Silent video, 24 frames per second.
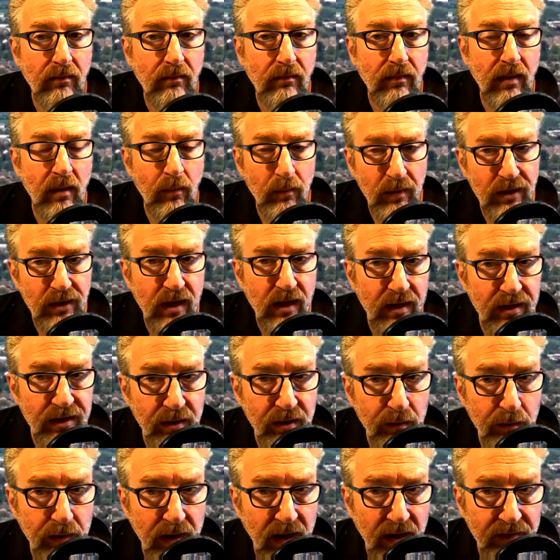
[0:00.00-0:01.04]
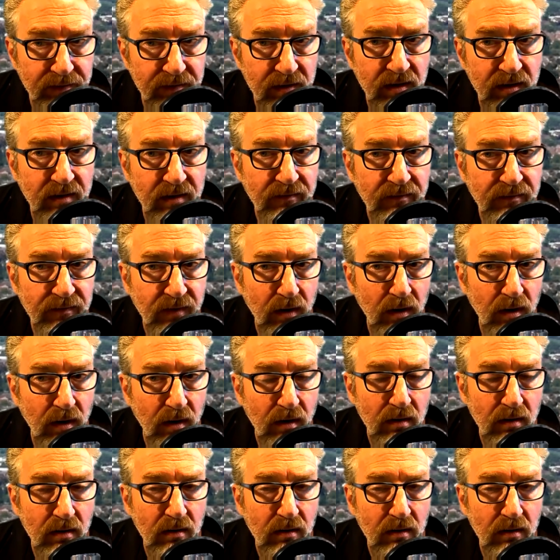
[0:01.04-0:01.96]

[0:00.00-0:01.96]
In which case you would have to defer